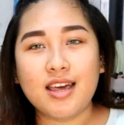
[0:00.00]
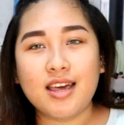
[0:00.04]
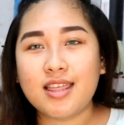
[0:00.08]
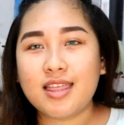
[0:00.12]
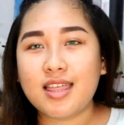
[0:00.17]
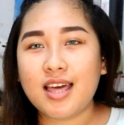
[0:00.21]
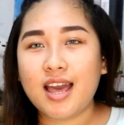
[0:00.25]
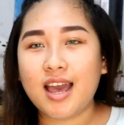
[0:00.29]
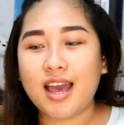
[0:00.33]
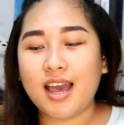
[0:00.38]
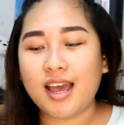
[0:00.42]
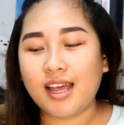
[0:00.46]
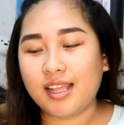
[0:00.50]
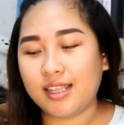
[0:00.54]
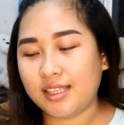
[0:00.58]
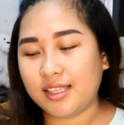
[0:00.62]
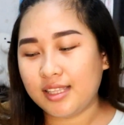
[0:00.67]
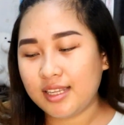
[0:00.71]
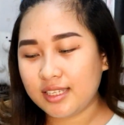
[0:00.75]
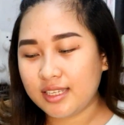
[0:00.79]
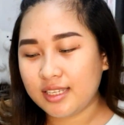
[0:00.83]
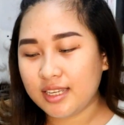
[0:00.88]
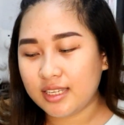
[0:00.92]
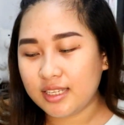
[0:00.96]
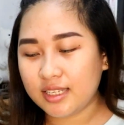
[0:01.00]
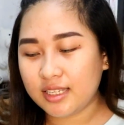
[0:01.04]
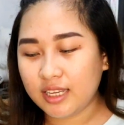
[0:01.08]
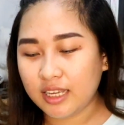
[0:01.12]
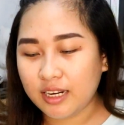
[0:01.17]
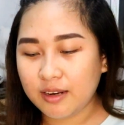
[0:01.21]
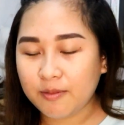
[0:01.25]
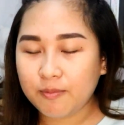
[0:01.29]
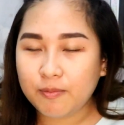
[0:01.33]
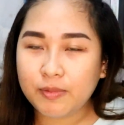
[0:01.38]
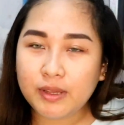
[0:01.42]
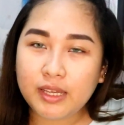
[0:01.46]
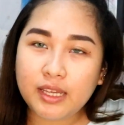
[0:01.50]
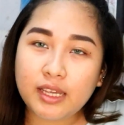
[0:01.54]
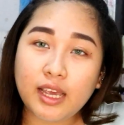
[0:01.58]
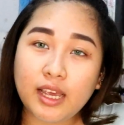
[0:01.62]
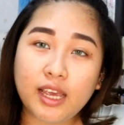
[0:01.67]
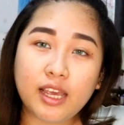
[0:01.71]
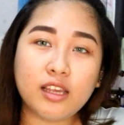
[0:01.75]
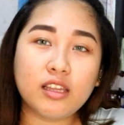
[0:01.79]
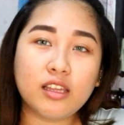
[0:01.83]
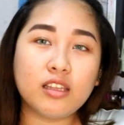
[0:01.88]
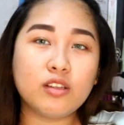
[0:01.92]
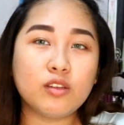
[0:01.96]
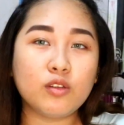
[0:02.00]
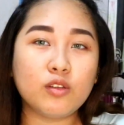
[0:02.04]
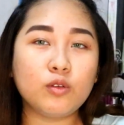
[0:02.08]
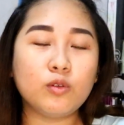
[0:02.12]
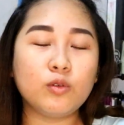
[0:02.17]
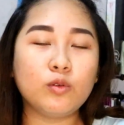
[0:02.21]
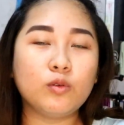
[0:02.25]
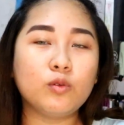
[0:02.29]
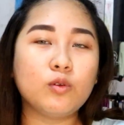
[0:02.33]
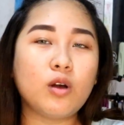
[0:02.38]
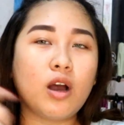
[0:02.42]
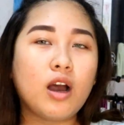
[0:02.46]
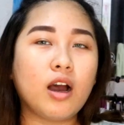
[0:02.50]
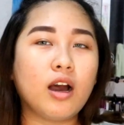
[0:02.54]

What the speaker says: that this is gonna be a new